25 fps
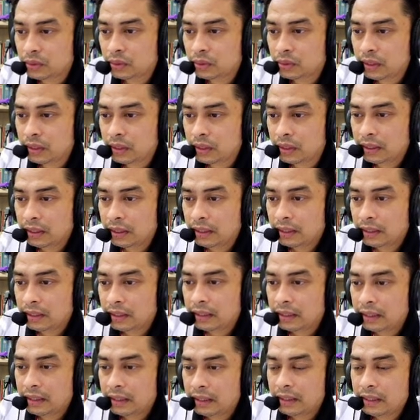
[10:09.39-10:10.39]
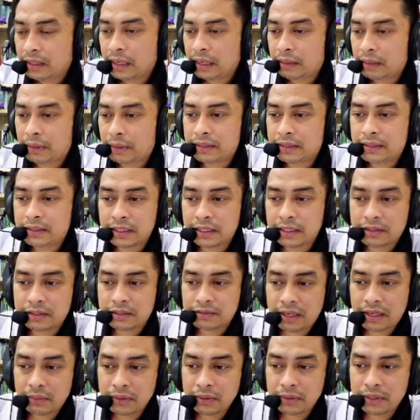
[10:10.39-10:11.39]
So am I
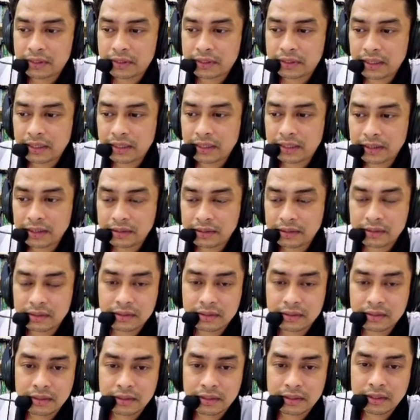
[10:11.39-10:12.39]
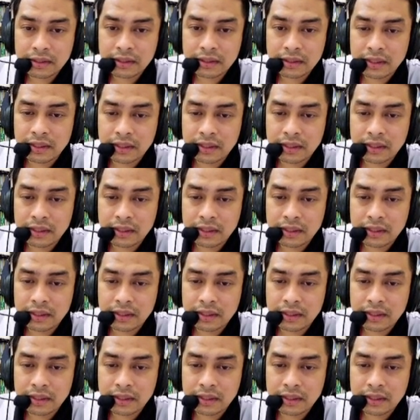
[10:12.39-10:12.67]
satisfied with the 10 Hz?